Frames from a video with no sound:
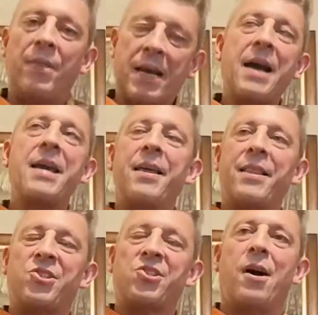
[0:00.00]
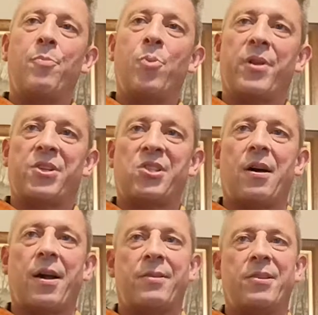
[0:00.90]
I had the snap bow at the
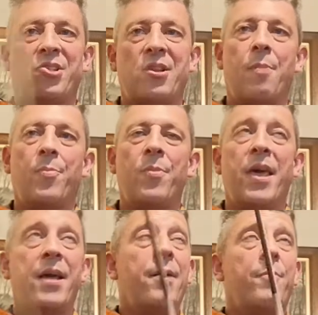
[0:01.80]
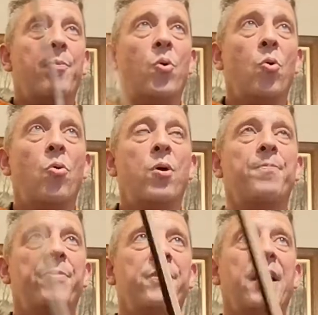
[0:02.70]
start. Snap bow
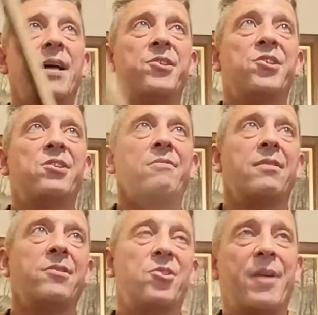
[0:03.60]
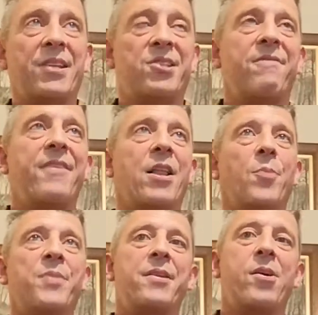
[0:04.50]
is something that's
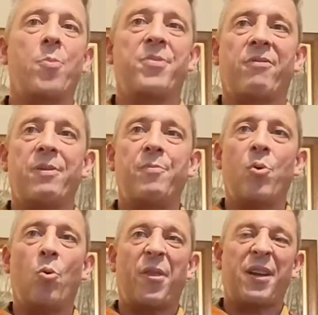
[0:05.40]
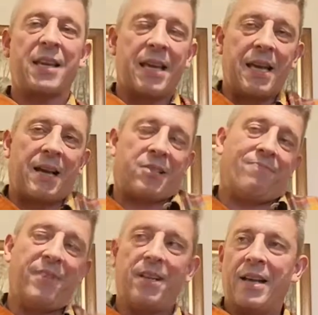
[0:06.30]
developed into updriven bow. I think they get
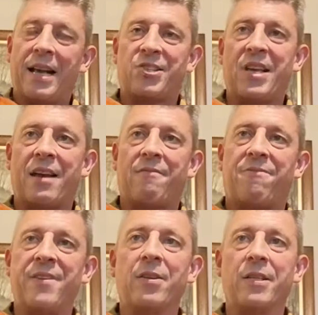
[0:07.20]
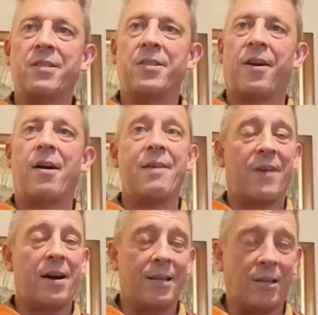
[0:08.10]
a certain feel and drive
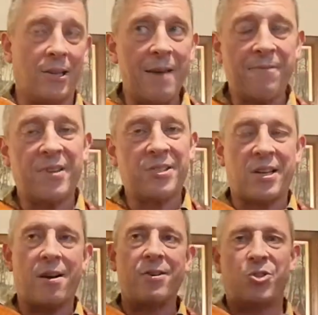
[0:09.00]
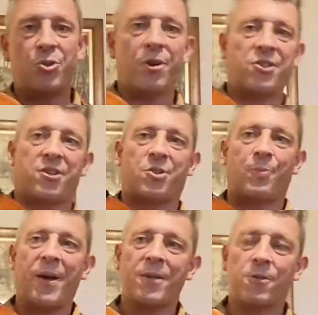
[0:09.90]
and lift. It's a dance tune, it's a
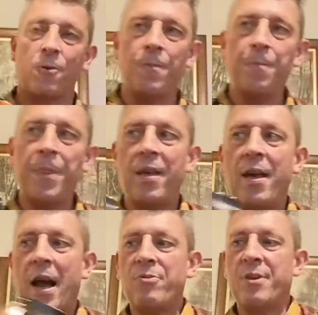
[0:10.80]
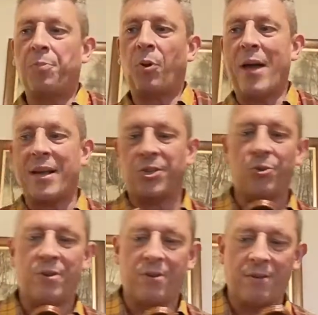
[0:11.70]
space, so how you play it should